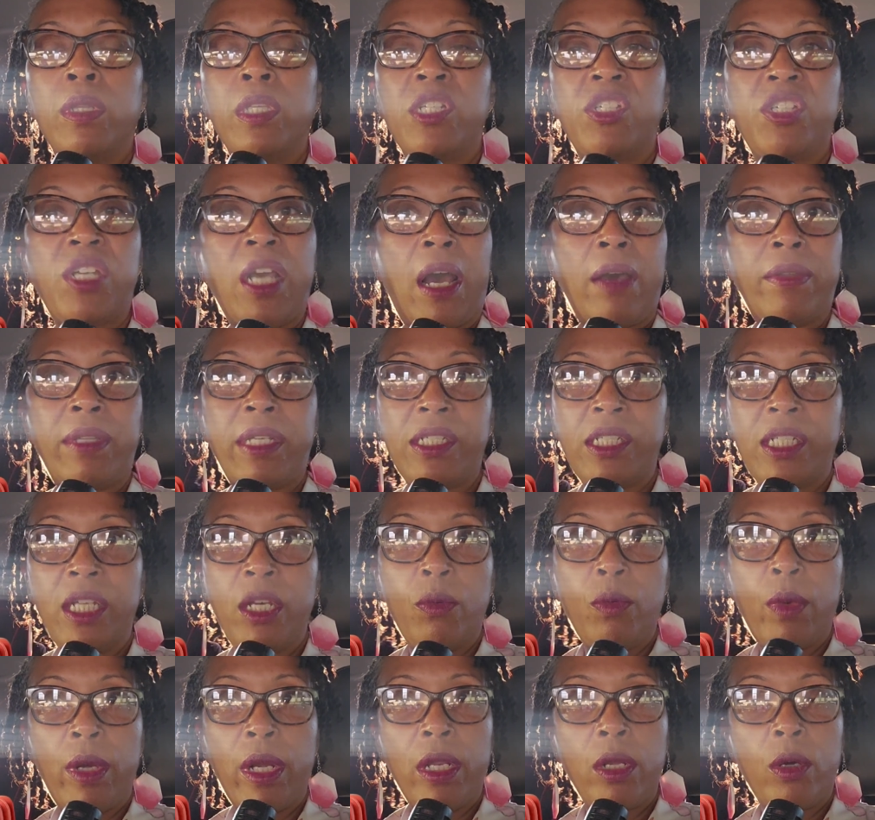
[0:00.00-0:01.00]
the child that's
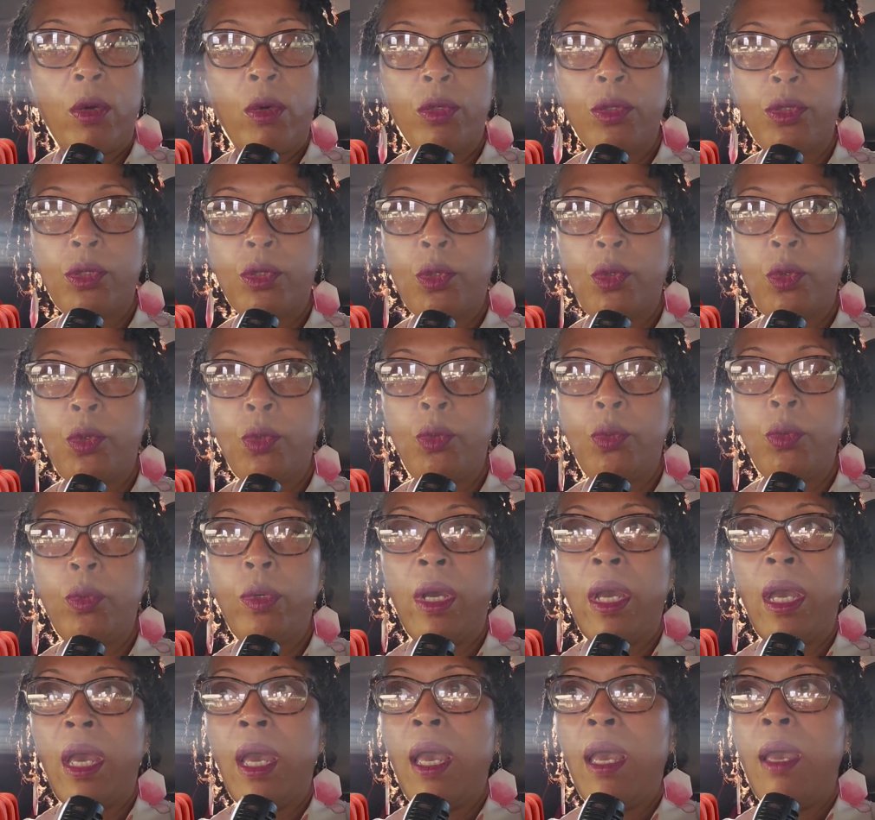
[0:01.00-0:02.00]
getting ready to go to school.
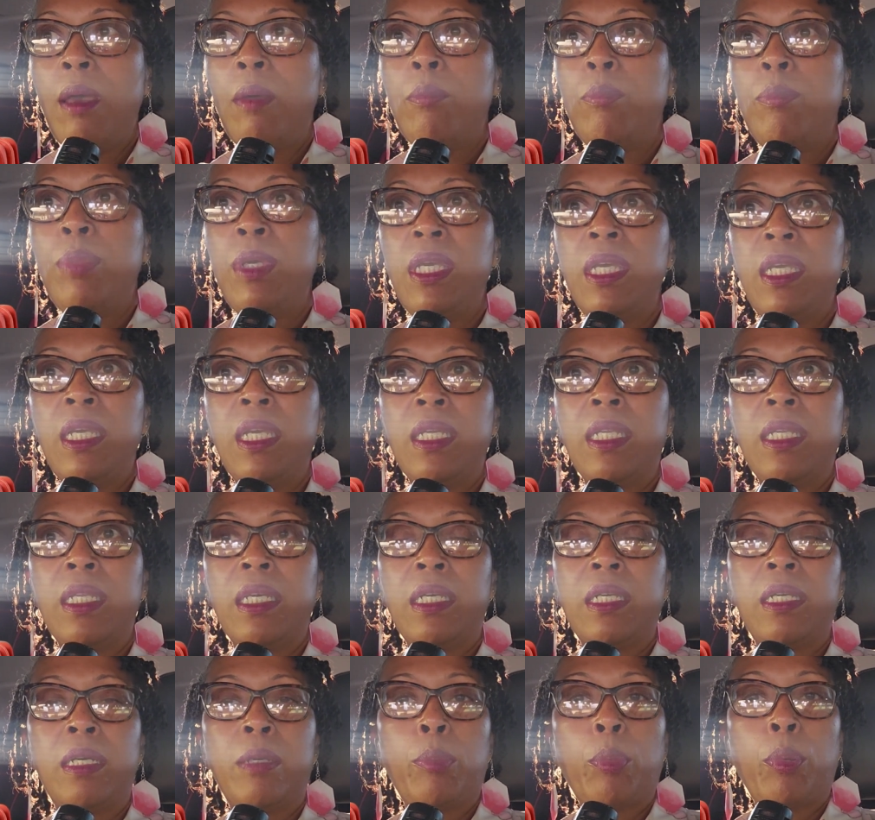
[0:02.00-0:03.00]
Be it
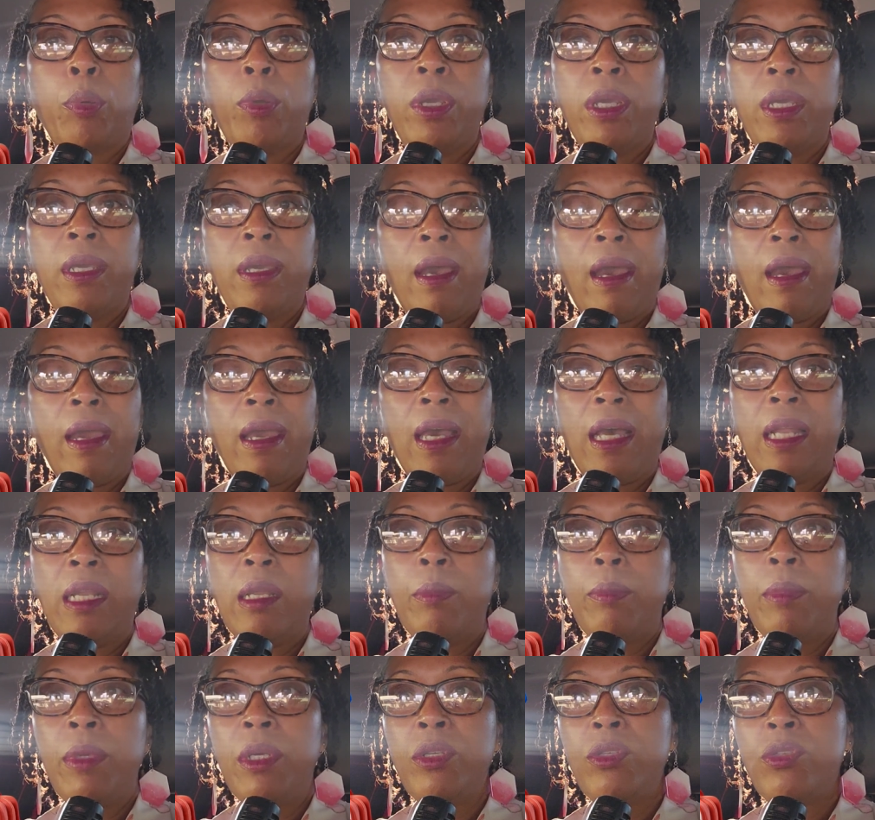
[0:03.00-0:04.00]
pre-K,
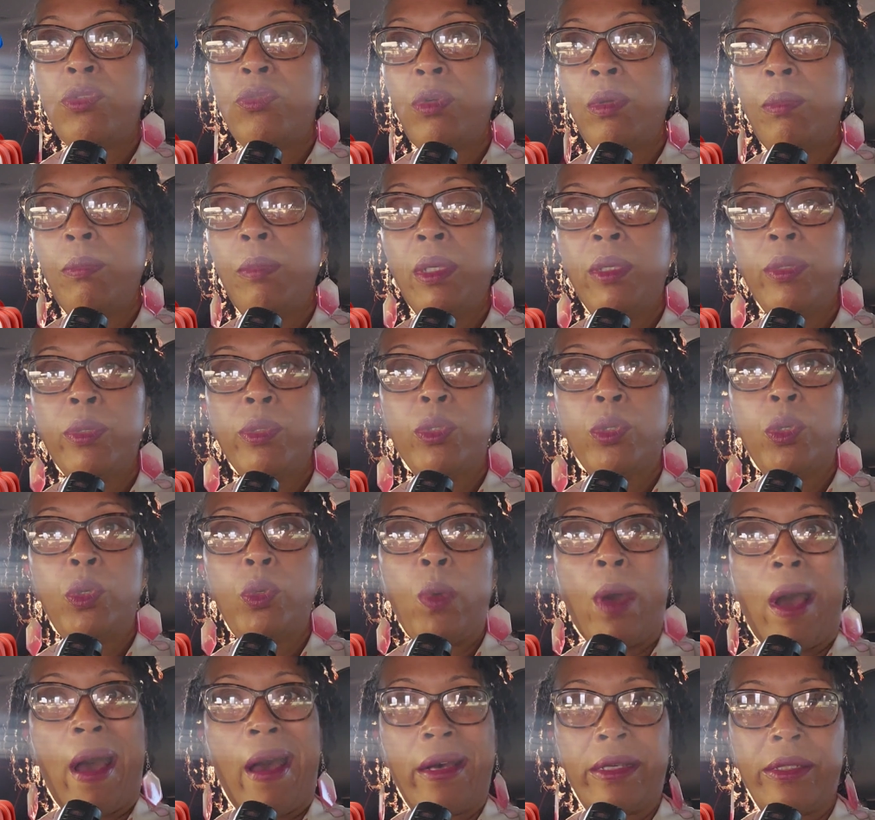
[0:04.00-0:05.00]
elementary, middle
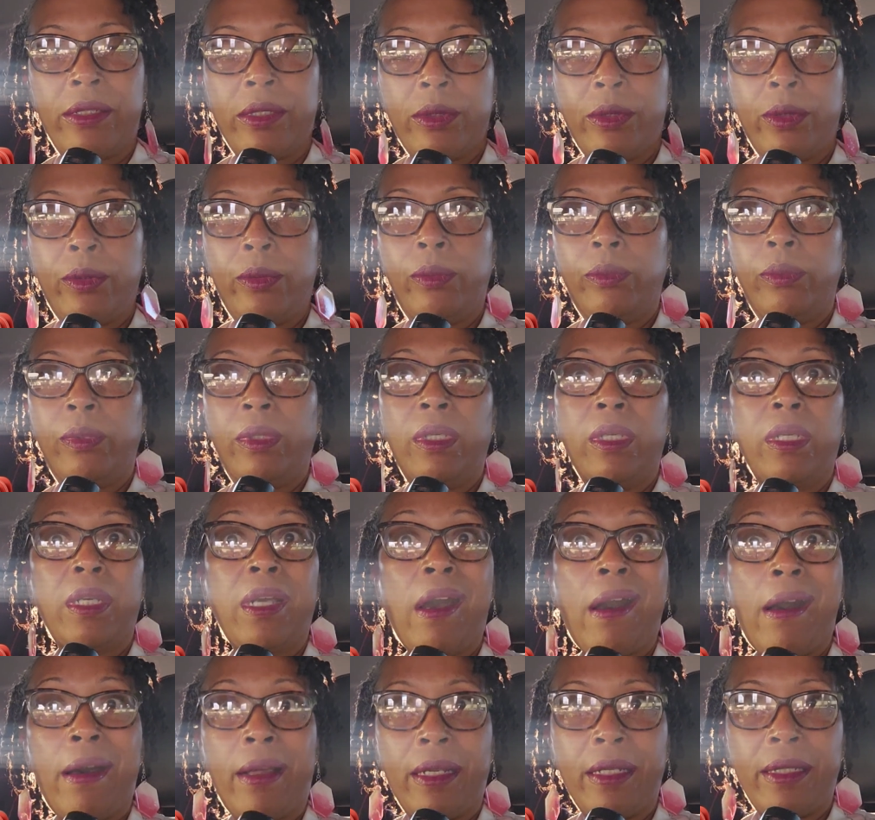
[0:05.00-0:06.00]
school, high school,
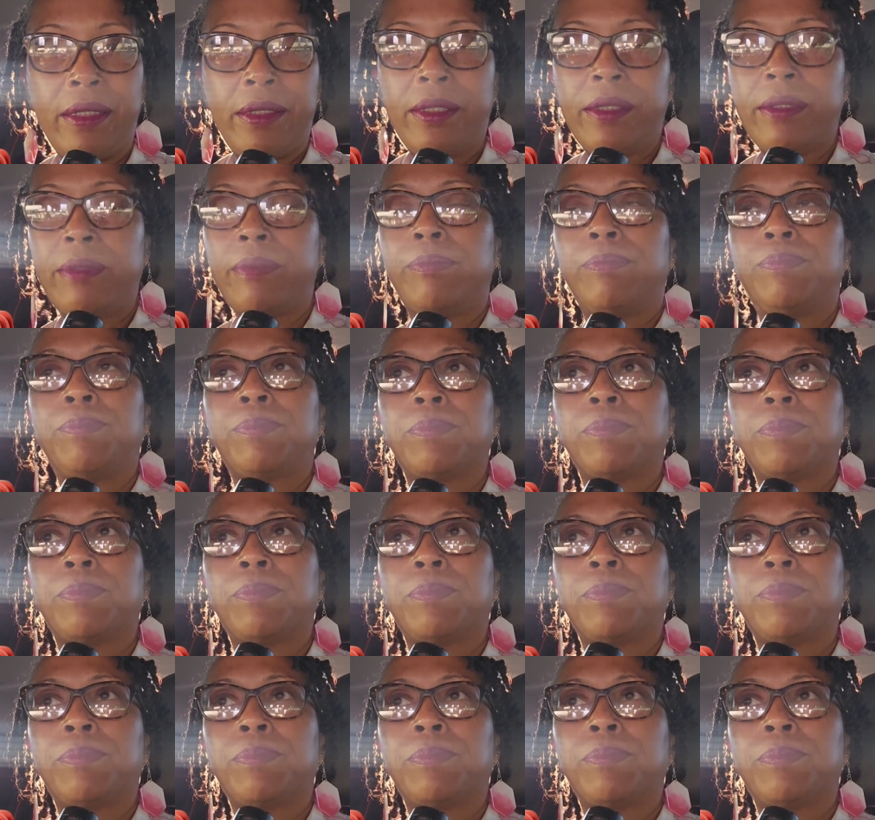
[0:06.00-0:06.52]
college.